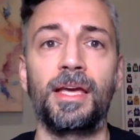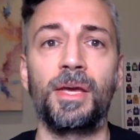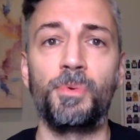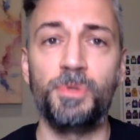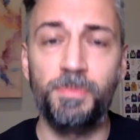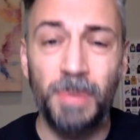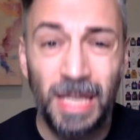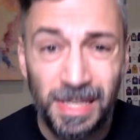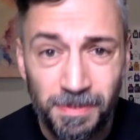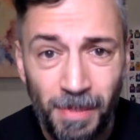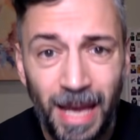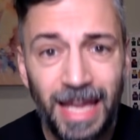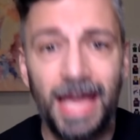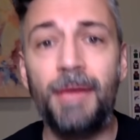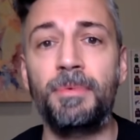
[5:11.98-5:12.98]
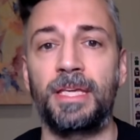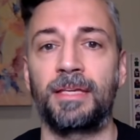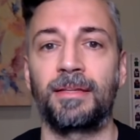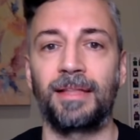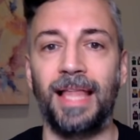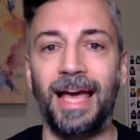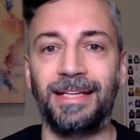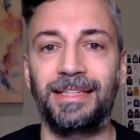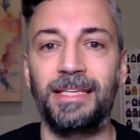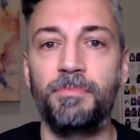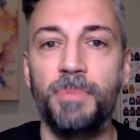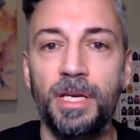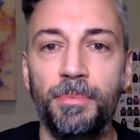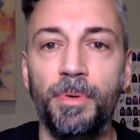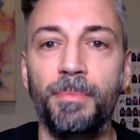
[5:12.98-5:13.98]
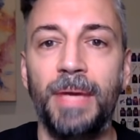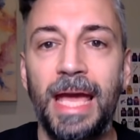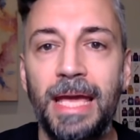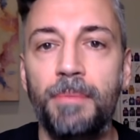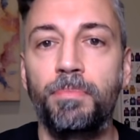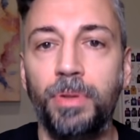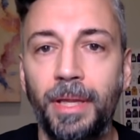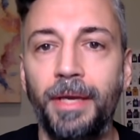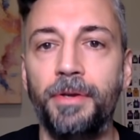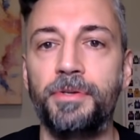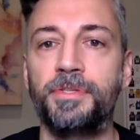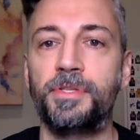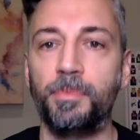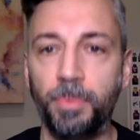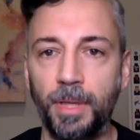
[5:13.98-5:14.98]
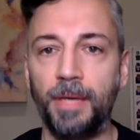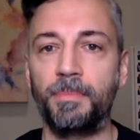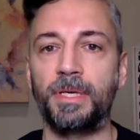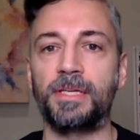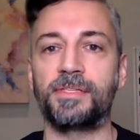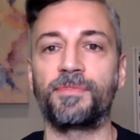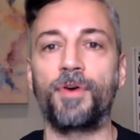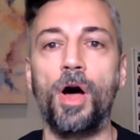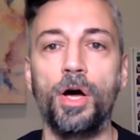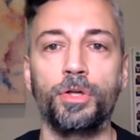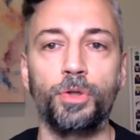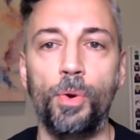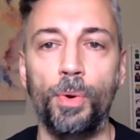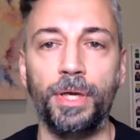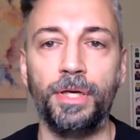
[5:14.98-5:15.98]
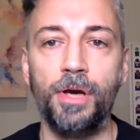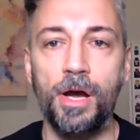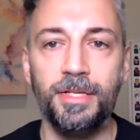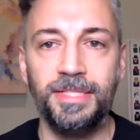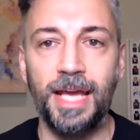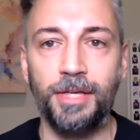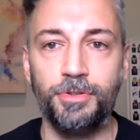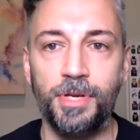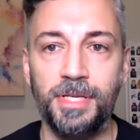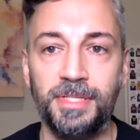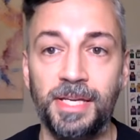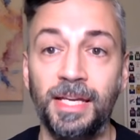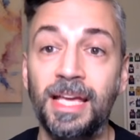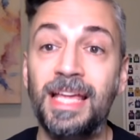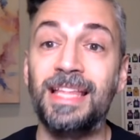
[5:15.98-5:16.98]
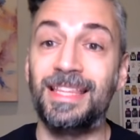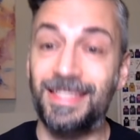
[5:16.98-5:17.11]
It was because Miami lacked the minimum 8 players to play because of ongoing contact tracing.